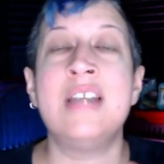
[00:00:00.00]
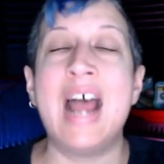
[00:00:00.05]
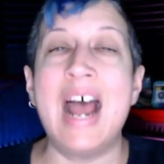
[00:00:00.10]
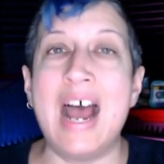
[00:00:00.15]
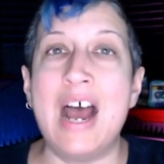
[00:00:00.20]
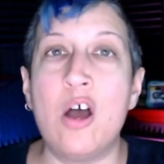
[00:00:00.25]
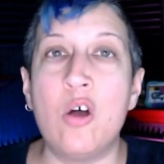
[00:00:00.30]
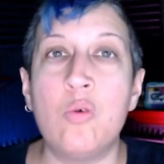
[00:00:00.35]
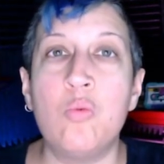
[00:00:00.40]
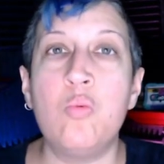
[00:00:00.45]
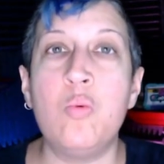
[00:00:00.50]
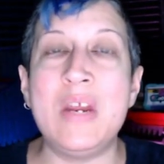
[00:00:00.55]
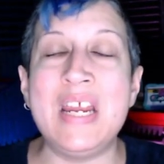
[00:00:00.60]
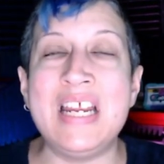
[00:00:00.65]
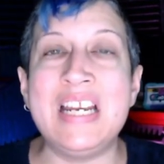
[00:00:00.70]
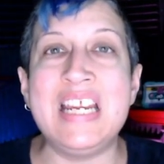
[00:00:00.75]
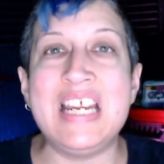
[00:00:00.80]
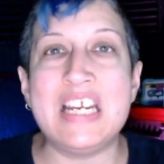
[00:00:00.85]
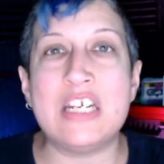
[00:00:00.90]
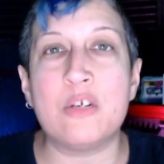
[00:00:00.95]
Now
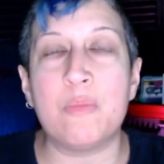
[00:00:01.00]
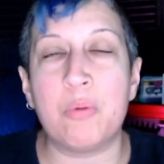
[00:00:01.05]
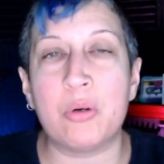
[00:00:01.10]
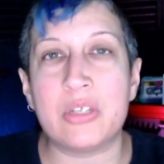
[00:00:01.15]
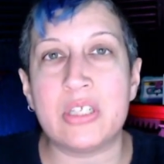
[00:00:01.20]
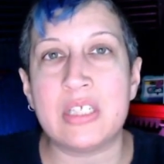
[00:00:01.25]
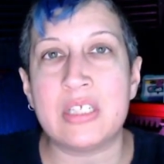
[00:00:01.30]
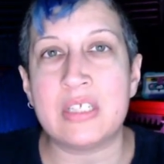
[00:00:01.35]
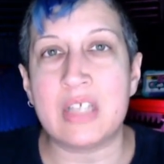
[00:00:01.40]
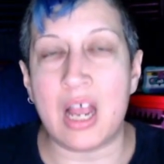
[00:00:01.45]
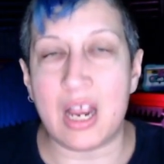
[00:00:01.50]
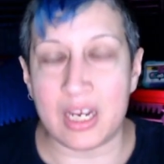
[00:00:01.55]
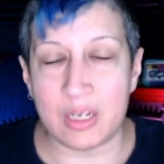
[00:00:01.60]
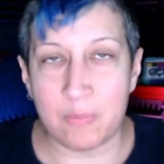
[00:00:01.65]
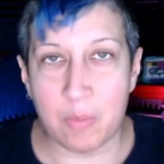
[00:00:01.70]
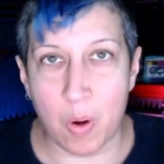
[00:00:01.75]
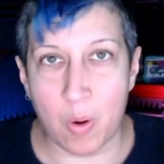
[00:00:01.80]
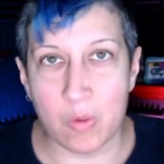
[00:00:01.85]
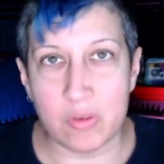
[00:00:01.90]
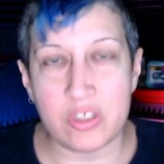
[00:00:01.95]
we need to put
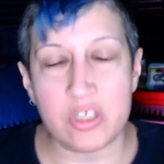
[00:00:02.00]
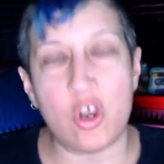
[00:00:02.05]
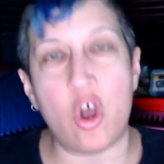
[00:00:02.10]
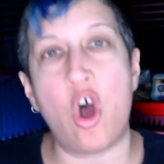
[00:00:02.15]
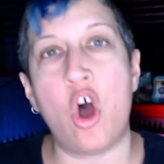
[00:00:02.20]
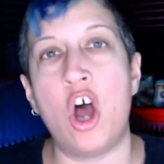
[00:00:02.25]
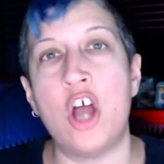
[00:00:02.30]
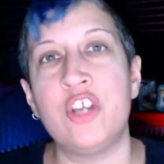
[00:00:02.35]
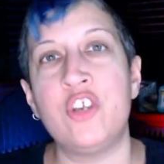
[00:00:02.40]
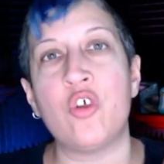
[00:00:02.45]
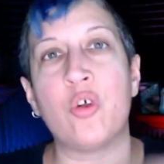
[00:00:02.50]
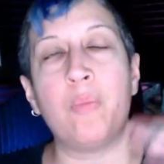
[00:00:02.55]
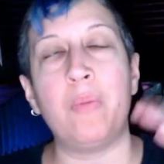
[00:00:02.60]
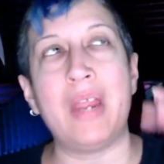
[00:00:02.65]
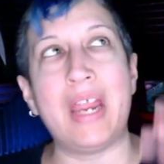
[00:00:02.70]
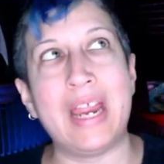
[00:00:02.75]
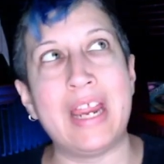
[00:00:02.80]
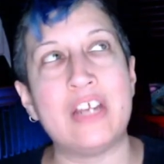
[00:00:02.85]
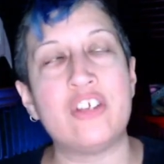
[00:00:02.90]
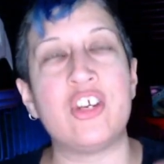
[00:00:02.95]
signposts on
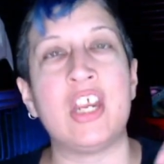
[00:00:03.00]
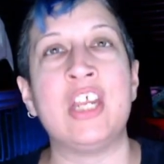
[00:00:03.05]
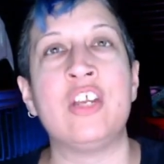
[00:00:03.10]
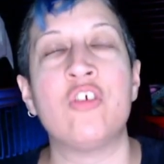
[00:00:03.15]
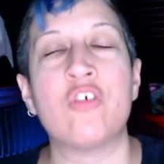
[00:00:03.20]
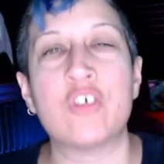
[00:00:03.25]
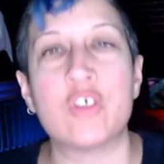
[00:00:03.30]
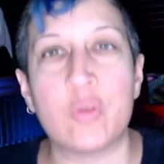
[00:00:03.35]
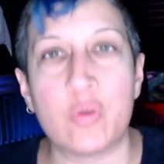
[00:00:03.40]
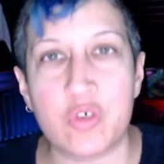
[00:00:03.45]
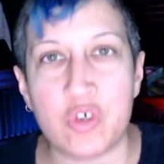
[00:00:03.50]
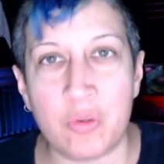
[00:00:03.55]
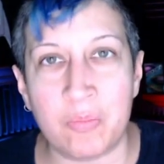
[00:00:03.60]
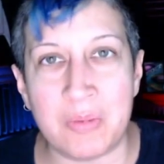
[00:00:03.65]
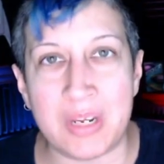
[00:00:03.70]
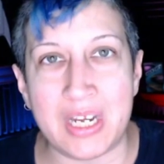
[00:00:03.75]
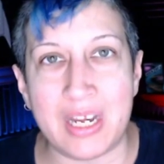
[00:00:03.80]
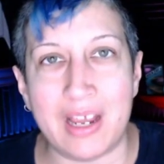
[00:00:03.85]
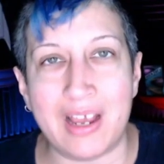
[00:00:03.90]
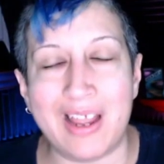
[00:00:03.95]
your page, in your
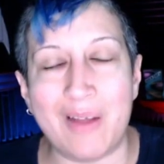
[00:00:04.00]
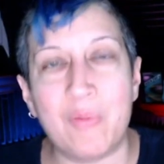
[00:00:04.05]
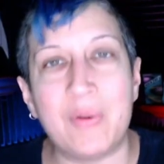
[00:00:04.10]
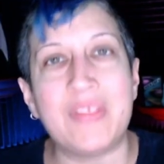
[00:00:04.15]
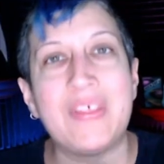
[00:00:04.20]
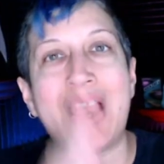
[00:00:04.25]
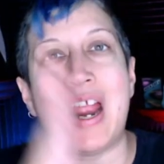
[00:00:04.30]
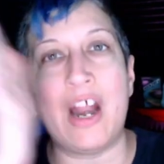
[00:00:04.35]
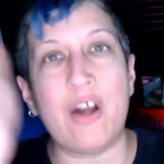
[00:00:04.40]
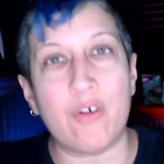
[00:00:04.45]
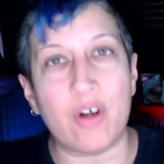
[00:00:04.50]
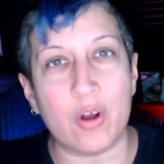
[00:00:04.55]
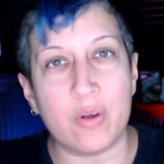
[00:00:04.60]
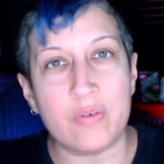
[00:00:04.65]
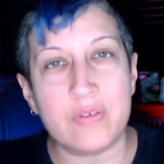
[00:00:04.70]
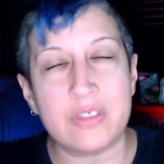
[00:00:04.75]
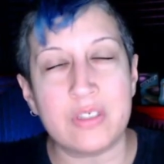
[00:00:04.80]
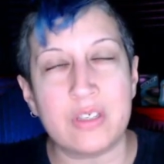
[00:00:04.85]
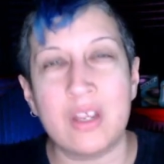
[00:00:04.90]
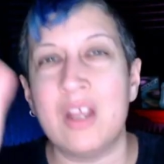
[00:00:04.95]
social media with
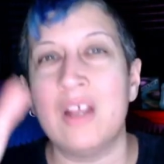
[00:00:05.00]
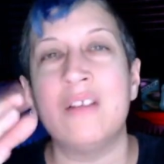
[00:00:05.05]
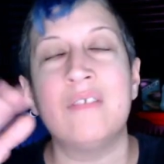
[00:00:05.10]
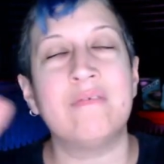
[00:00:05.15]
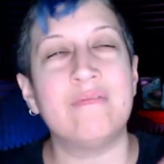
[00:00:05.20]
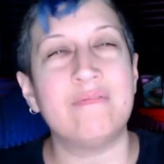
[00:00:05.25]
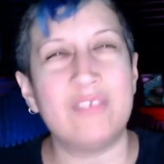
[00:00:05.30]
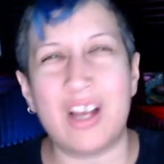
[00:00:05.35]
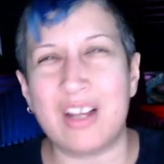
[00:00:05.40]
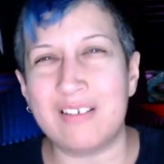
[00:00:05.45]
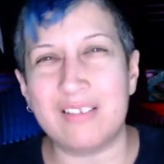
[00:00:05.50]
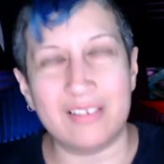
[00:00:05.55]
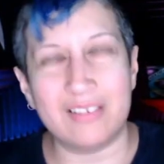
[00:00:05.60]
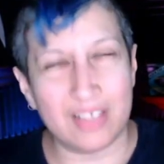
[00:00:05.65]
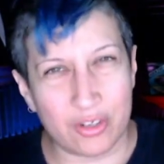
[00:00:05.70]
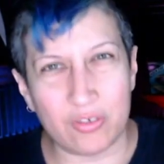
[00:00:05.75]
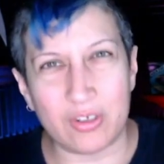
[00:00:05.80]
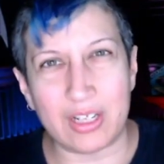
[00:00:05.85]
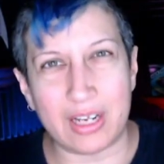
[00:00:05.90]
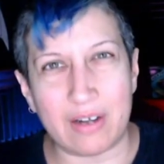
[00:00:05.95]
arrows,
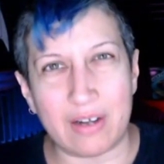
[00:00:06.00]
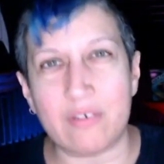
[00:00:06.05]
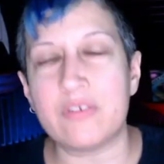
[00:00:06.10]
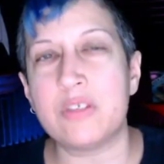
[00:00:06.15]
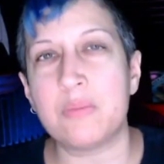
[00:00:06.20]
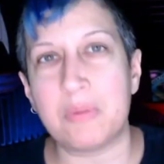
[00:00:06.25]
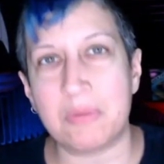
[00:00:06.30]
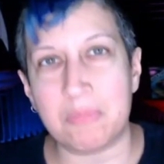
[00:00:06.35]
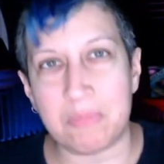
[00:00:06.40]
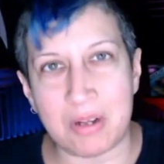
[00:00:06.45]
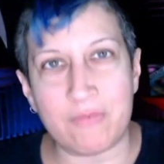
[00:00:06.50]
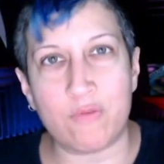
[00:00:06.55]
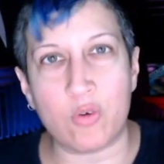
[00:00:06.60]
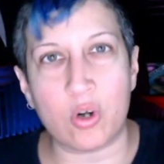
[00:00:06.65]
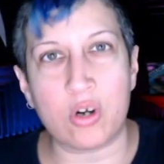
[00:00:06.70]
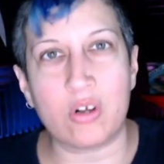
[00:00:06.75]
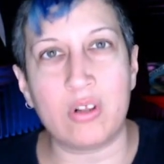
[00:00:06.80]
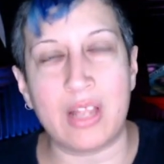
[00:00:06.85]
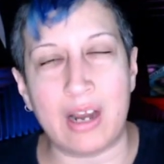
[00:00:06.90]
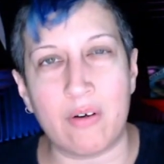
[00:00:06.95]
not literal arrows, but
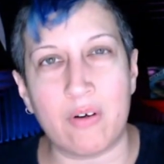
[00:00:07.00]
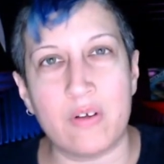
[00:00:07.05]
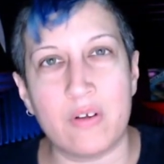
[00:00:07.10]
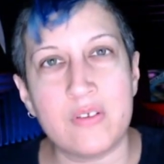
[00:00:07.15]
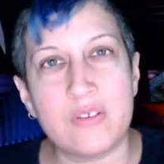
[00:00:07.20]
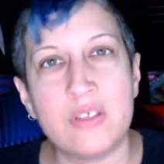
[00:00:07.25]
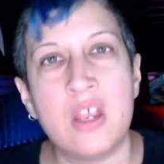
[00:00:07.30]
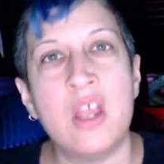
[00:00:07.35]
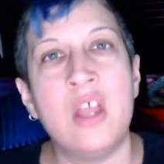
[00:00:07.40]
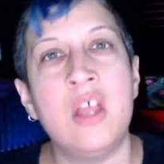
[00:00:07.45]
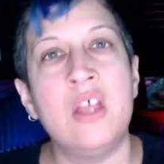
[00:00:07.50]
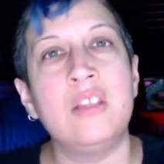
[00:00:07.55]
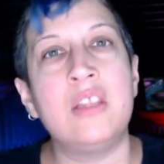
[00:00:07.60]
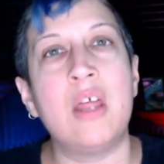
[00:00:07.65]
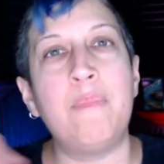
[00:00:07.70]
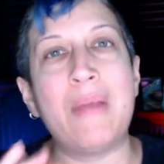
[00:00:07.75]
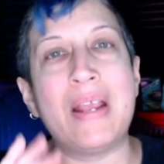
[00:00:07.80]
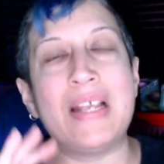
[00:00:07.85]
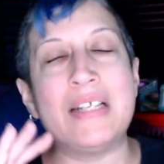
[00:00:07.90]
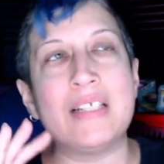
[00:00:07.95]
metaphorical arrows
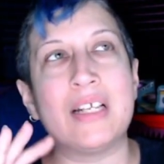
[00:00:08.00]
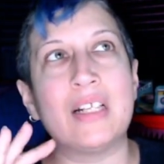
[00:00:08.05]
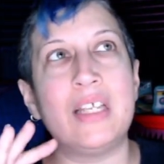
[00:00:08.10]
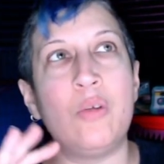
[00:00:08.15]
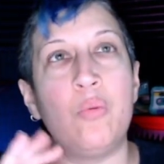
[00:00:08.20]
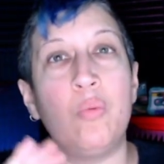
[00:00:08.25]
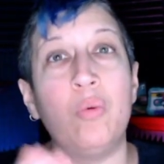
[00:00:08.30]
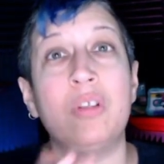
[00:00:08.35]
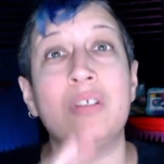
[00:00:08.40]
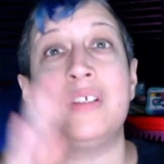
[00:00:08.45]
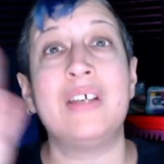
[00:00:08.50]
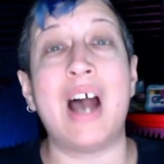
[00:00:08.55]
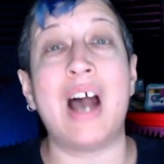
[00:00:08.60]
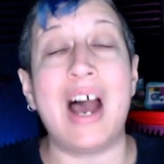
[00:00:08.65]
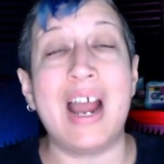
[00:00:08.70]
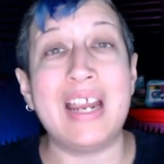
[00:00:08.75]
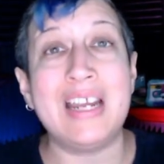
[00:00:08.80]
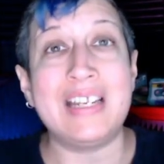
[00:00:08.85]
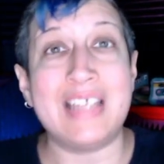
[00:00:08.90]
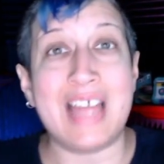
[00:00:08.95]
that basically will
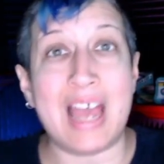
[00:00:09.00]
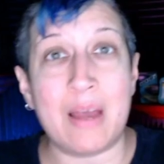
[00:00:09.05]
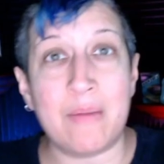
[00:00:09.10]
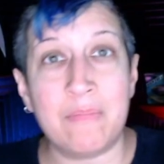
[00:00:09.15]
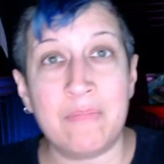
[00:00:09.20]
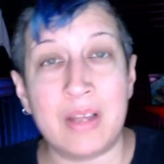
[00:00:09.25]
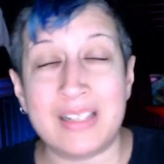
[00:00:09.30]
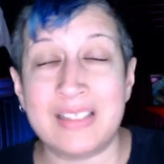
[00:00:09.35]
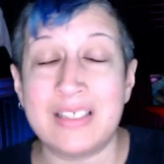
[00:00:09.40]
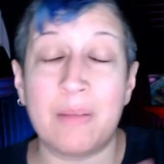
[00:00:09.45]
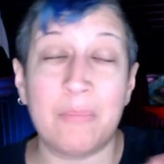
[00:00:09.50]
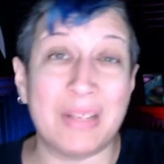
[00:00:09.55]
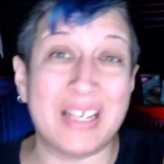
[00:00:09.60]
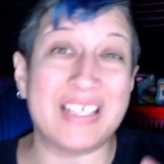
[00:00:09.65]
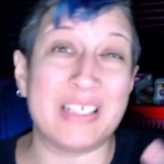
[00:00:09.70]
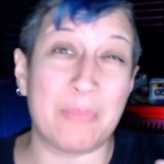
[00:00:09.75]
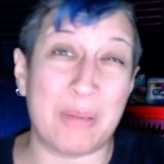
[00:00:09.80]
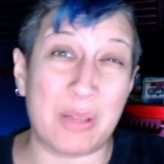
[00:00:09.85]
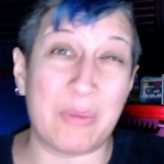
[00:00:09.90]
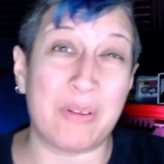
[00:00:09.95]
guide them, and
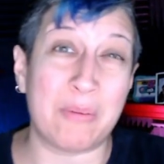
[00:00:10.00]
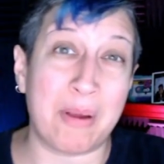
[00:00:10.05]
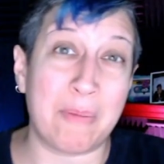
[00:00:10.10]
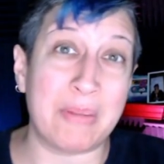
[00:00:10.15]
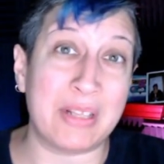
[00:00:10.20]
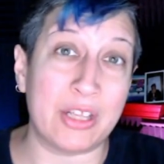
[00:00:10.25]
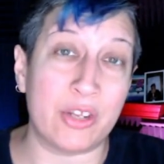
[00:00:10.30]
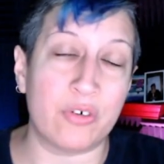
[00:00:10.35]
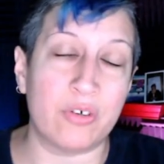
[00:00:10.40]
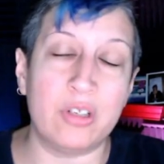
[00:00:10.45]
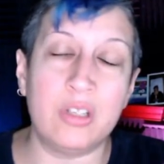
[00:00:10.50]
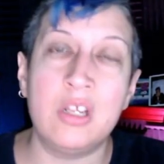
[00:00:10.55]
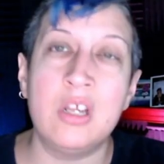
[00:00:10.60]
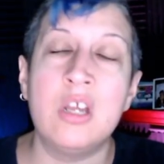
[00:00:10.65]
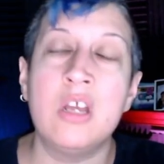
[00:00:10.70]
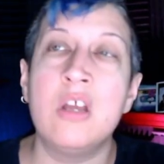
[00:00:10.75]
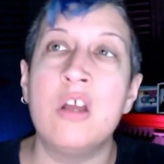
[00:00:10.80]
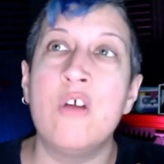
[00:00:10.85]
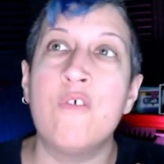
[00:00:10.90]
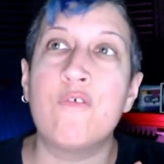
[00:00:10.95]
some places, by the way, might be
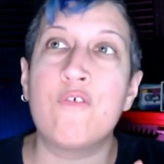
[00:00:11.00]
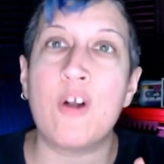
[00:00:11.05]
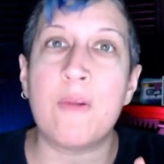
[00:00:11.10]
literal,